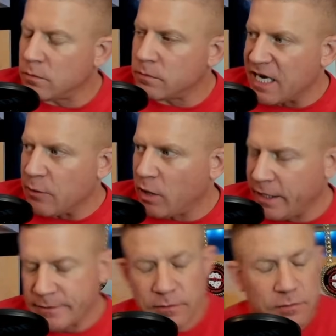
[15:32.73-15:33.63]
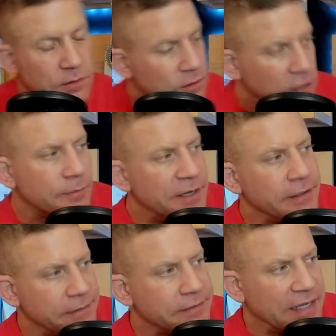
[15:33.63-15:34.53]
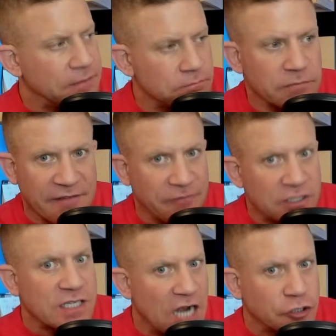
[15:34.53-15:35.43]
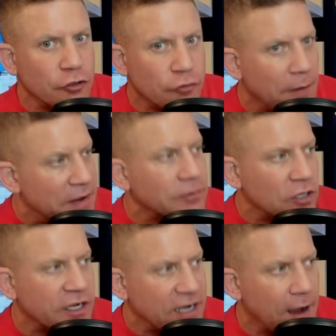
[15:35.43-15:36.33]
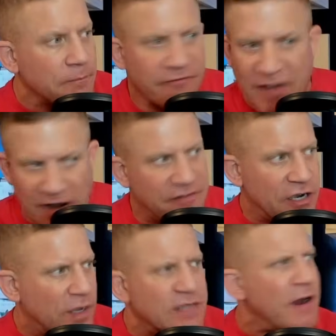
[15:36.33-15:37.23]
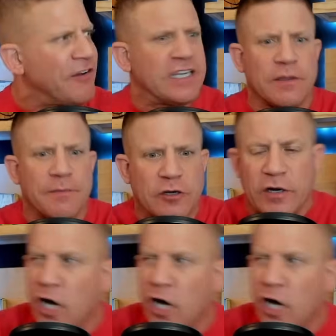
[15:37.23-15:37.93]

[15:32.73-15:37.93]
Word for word: Say what? You hear me? Like, if it's not true, I'll be able to look it up very, very quick. As a matter of fact, here, let me do it.